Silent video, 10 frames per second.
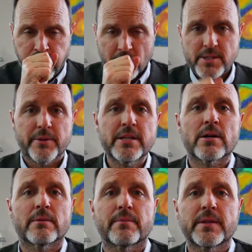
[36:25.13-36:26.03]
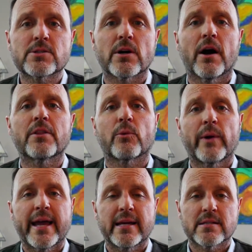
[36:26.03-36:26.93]
So these are other
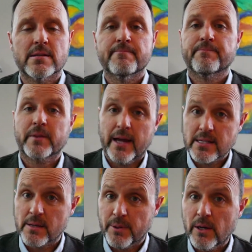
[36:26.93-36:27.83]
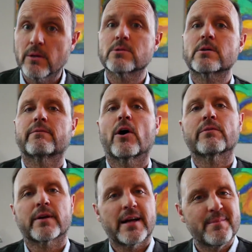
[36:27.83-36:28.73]
ways, I suppose, of
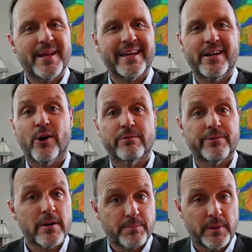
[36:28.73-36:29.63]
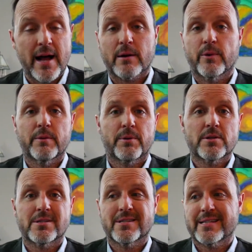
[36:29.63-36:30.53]
overcoming an overt block where the
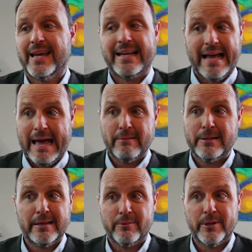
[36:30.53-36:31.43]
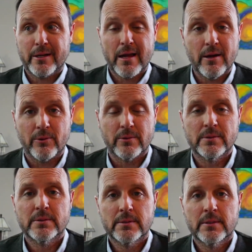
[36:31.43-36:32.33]
person's saying, I really don't want to go.
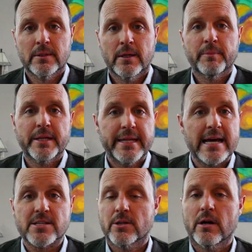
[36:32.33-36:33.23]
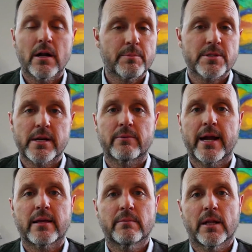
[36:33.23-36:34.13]
But yes, you're 100% right,
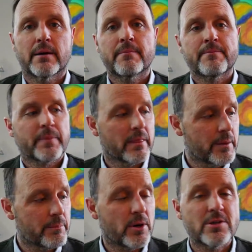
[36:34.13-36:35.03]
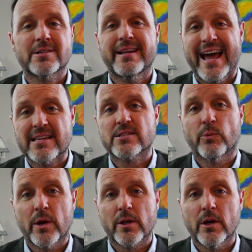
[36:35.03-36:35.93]
Camilla. The person has to
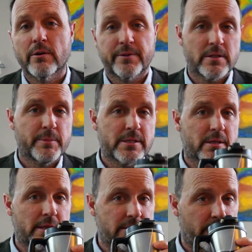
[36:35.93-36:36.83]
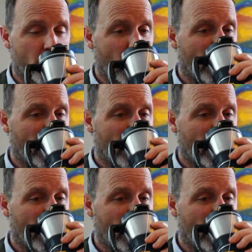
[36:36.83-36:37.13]
want to go for it to be successful.